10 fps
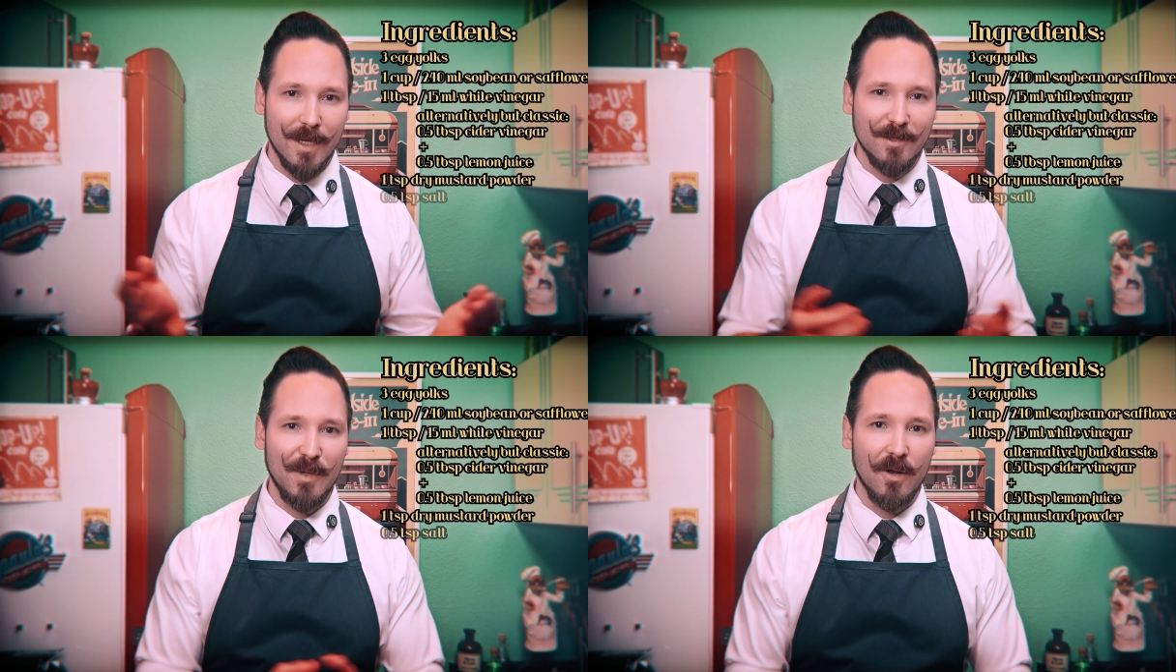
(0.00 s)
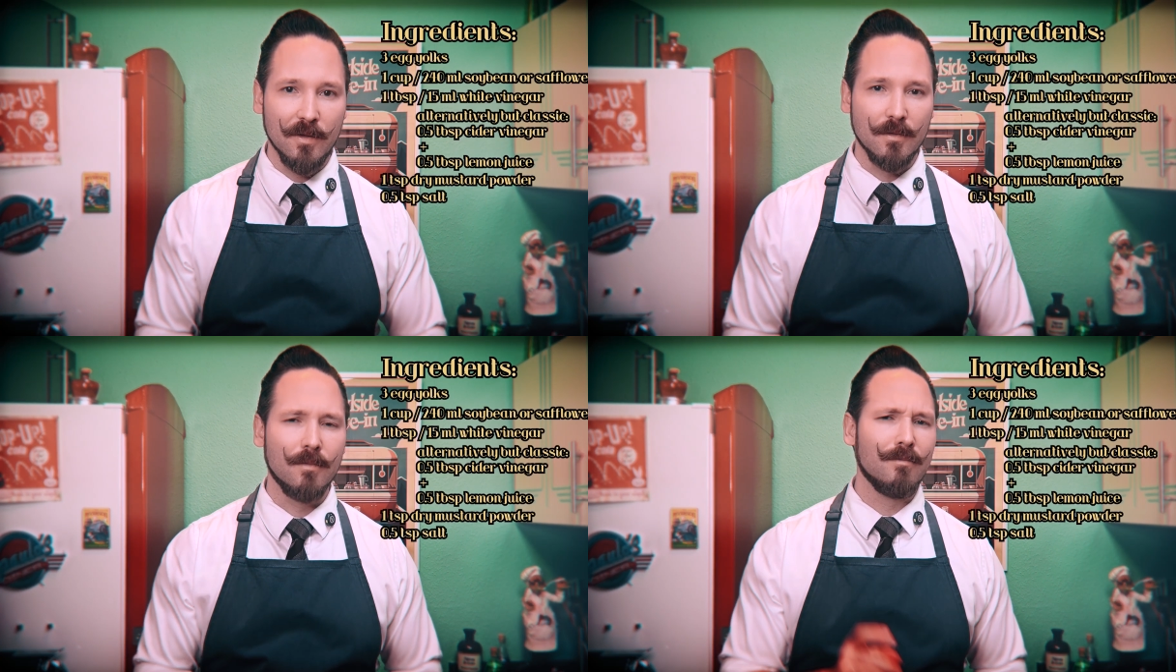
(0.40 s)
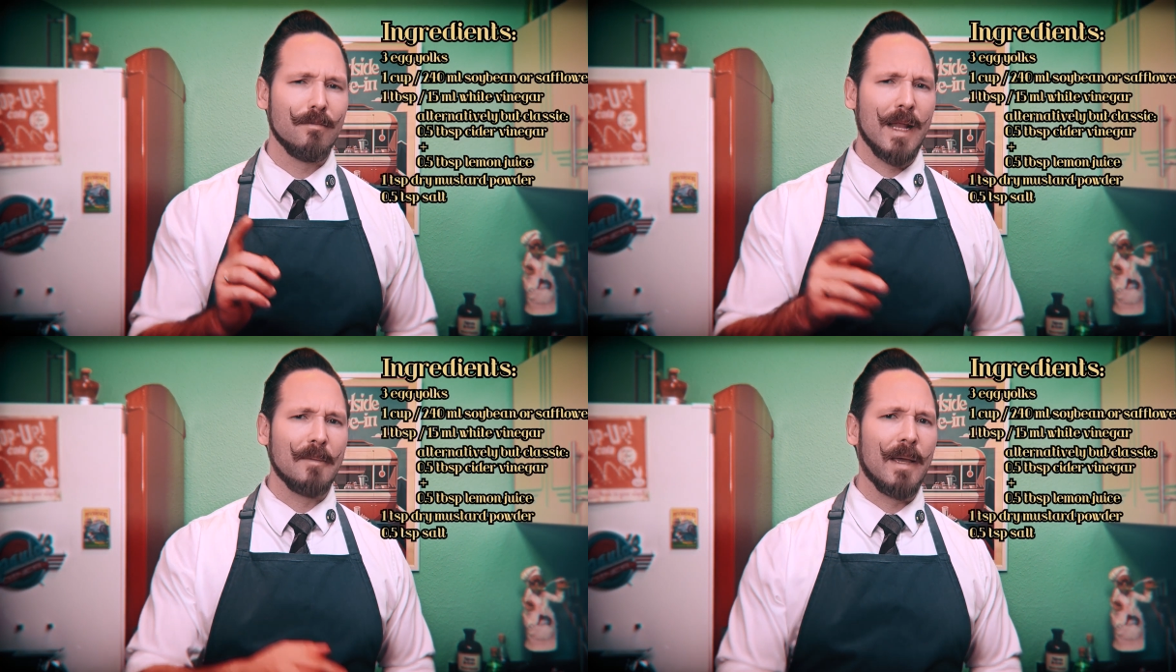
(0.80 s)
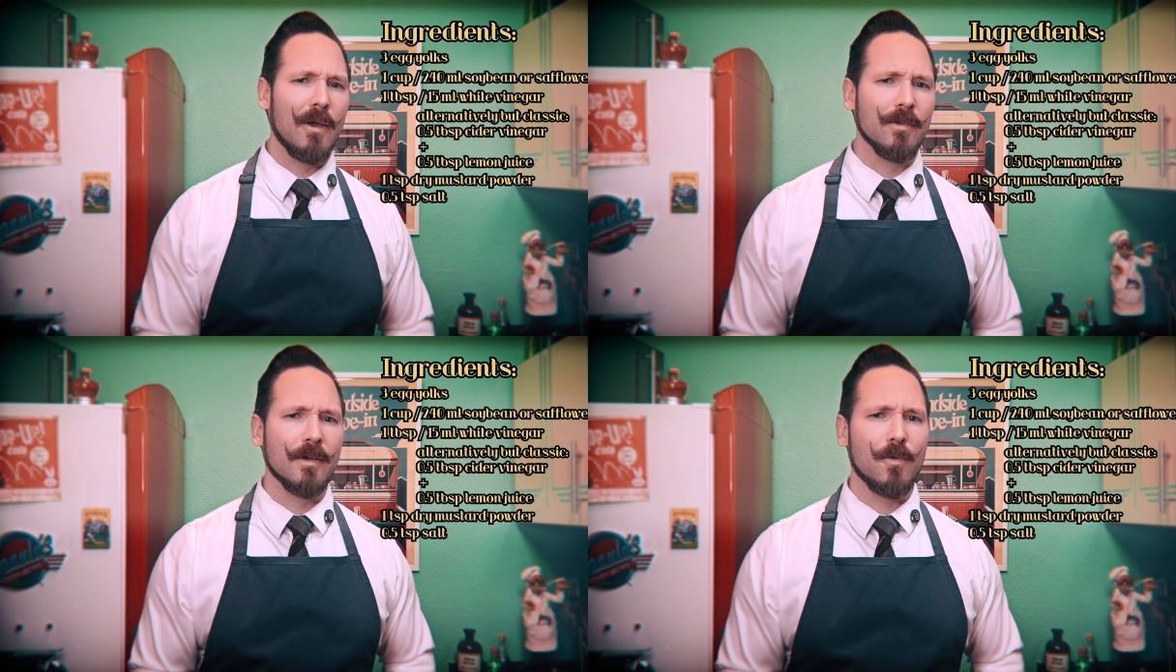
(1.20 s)
let's be honest, bland
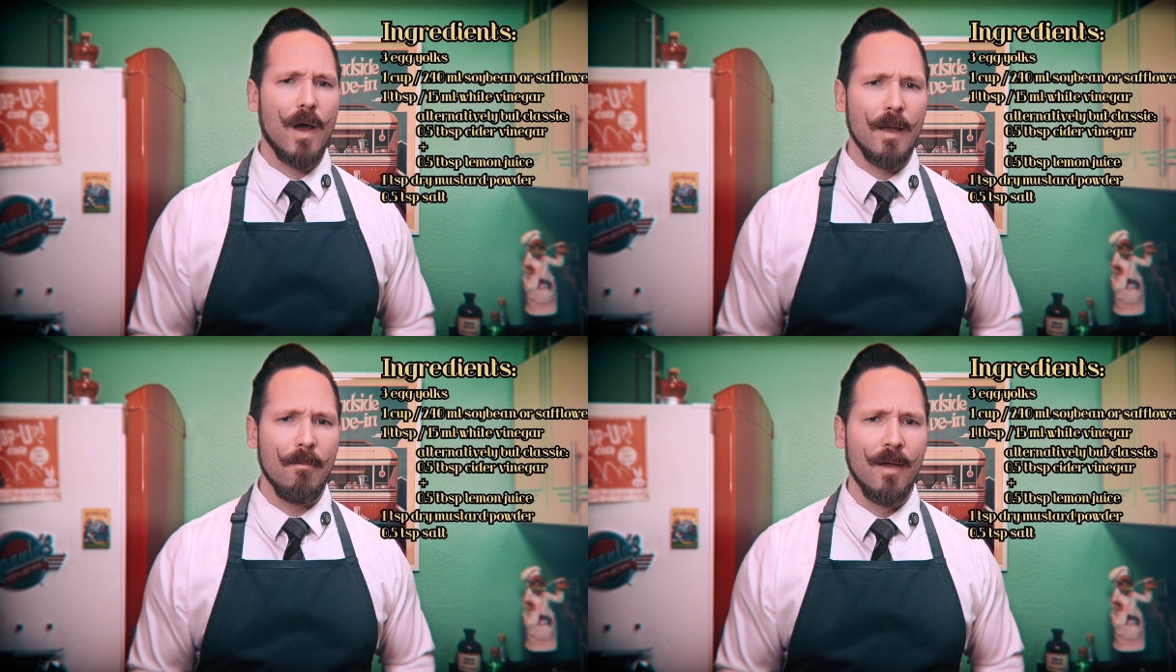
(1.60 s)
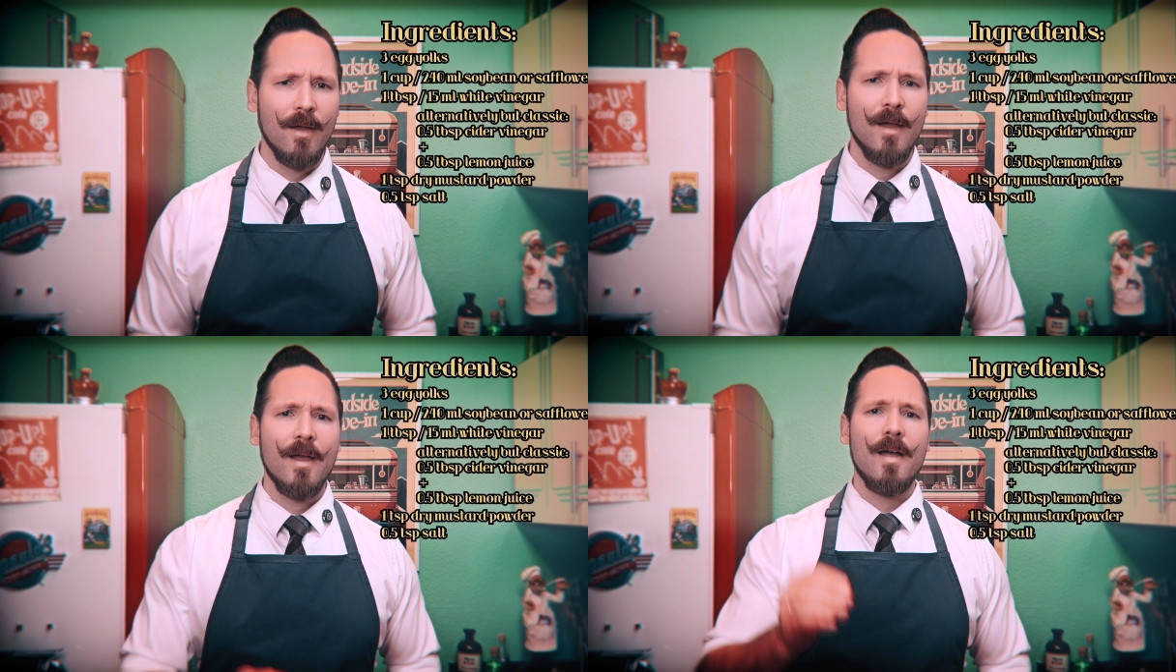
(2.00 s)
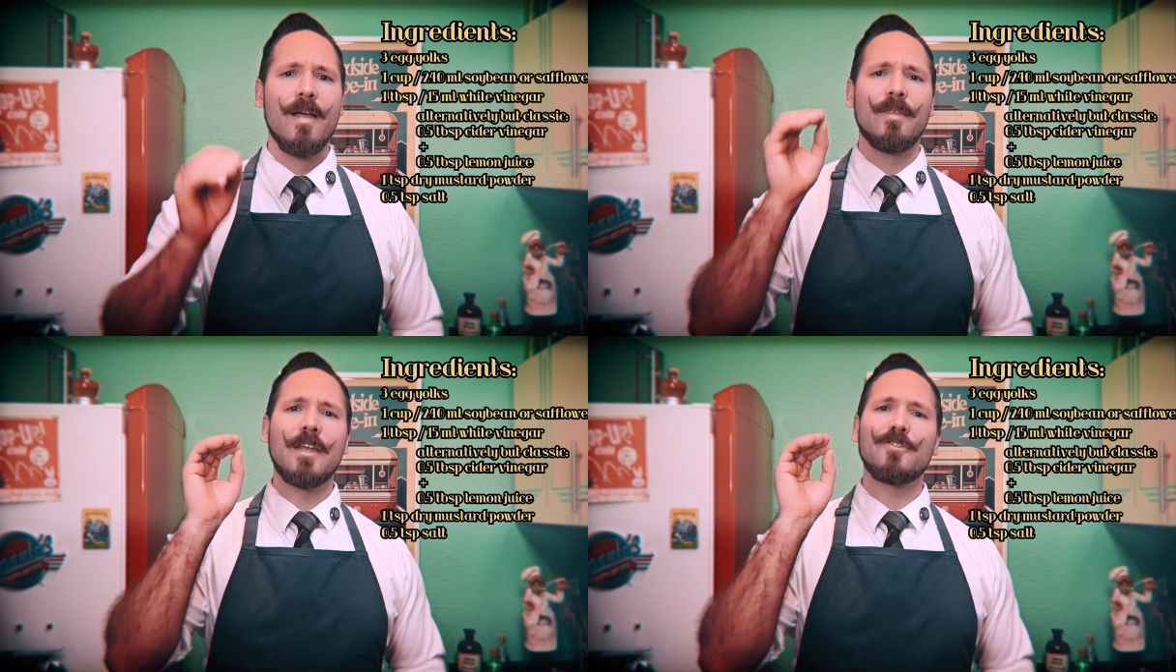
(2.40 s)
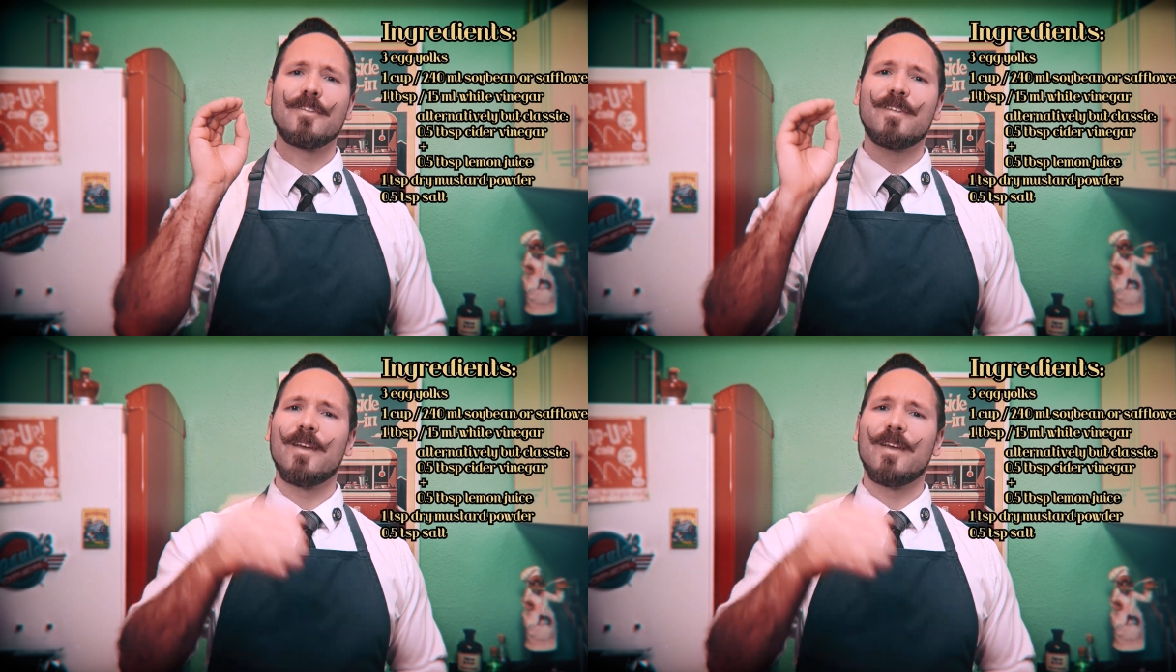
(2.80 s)
mayo is a crime. Then just